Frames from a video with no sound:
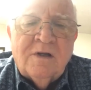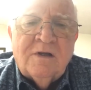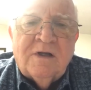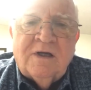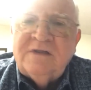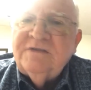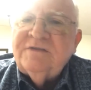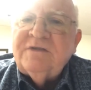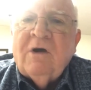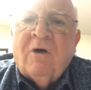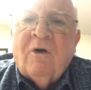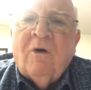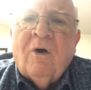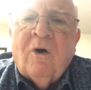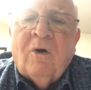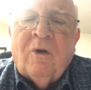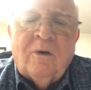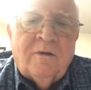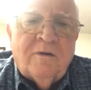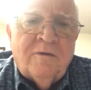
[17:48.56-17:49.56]
He saw
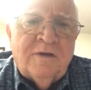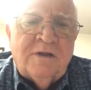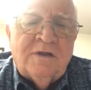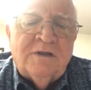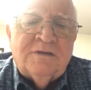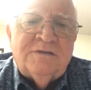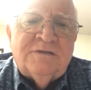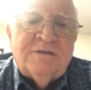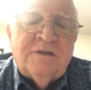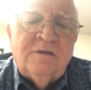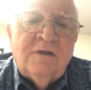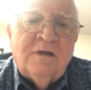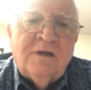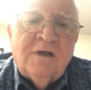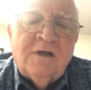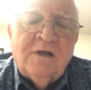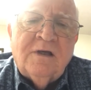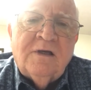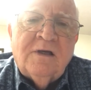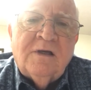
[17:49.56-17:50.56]
all this. And
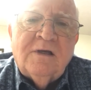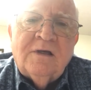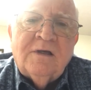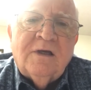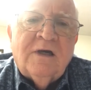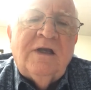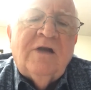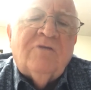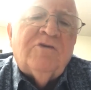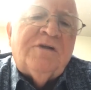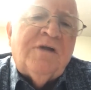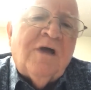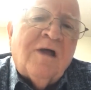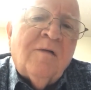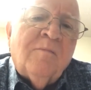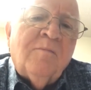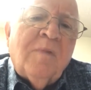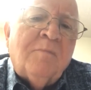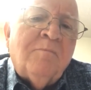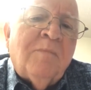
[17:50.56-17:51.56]
And every
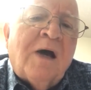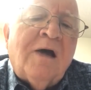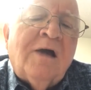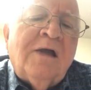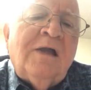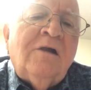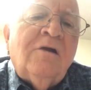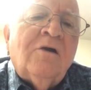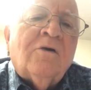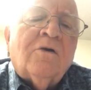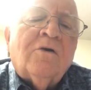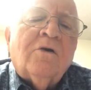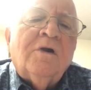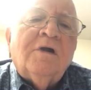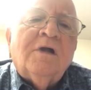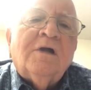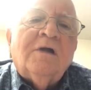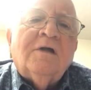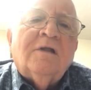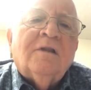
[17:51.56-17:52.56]
time my anger,
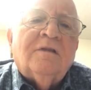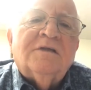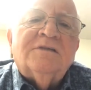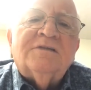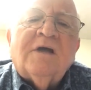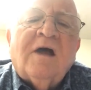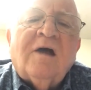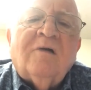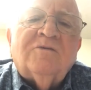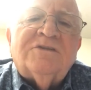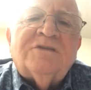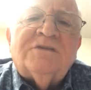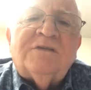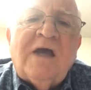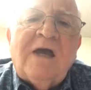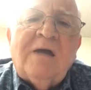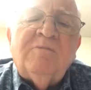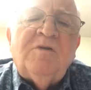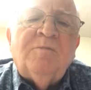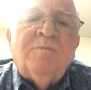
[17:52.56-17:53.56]
this guy was
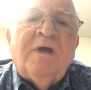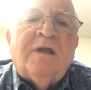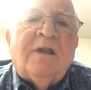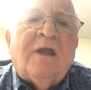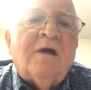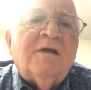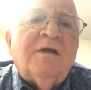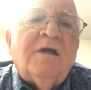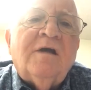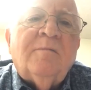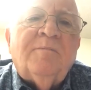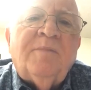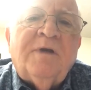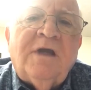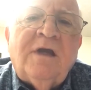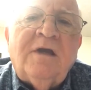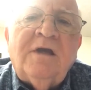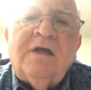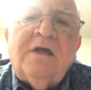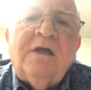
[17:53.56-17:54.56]
stabbing me, and I
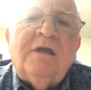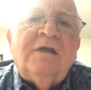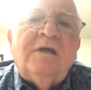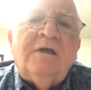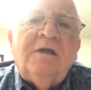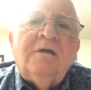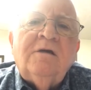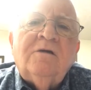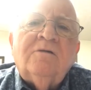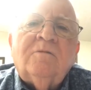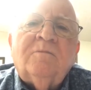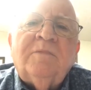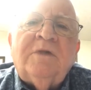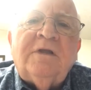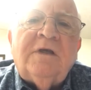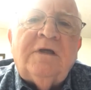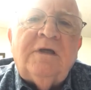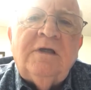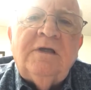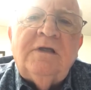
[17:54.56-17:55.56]
kept kicking him
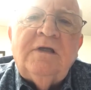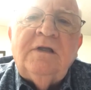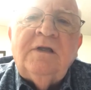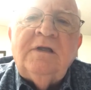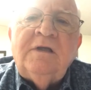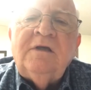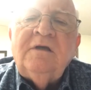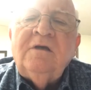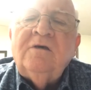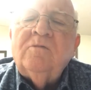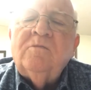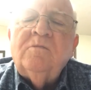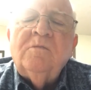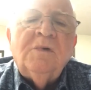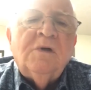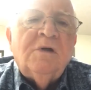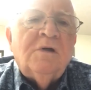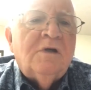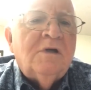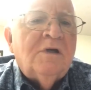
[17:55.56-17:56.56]
and hitting him.
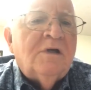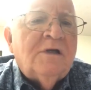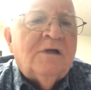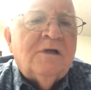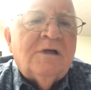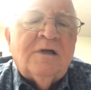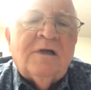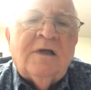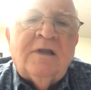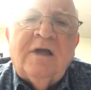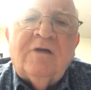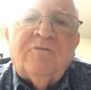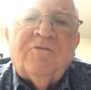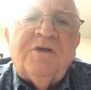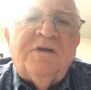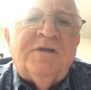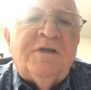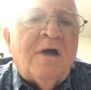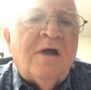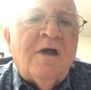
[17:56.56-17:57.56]
And
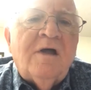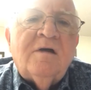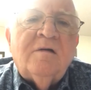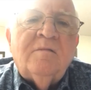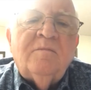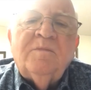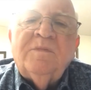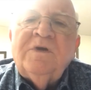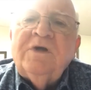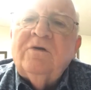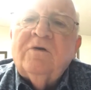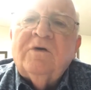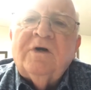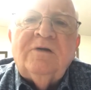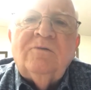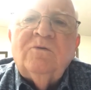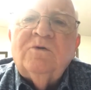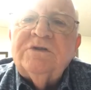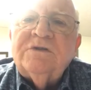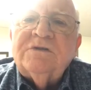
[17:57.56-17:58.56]
every time, you know,
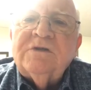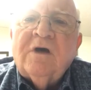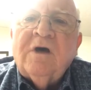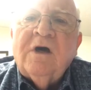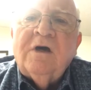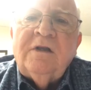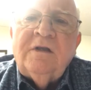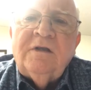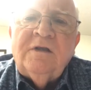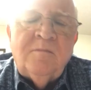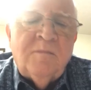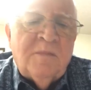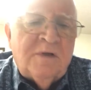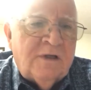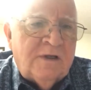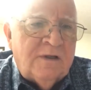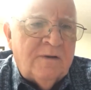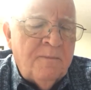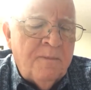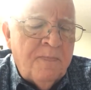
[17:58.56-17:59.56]
he was cutting
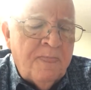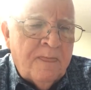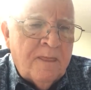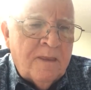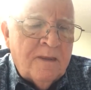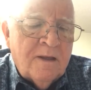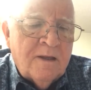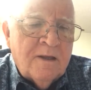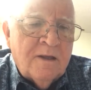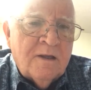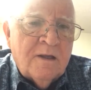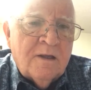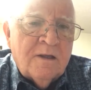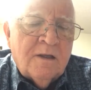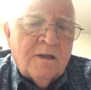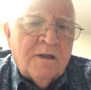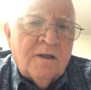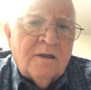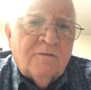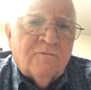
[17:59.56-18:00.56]
me.
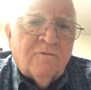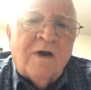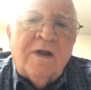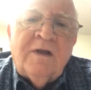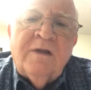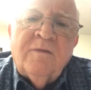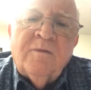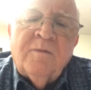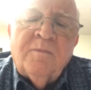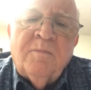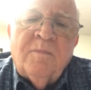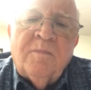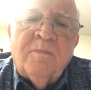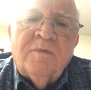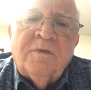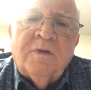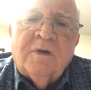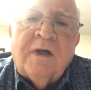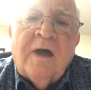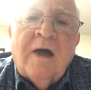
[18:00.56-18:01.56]
Finally, the,
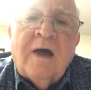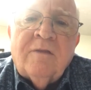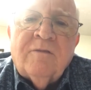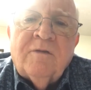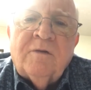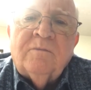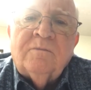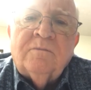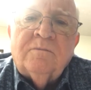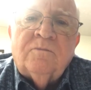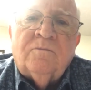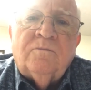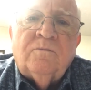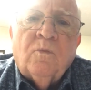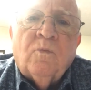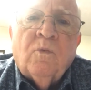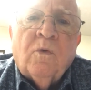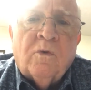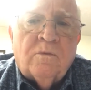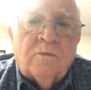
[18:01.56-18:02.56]
the guy that
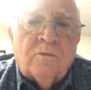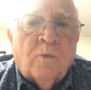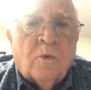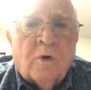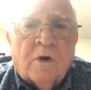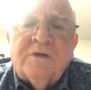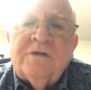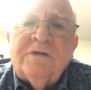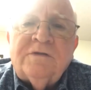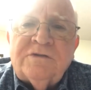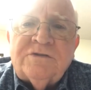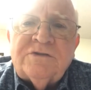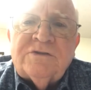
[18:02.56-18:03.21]
w- worked at the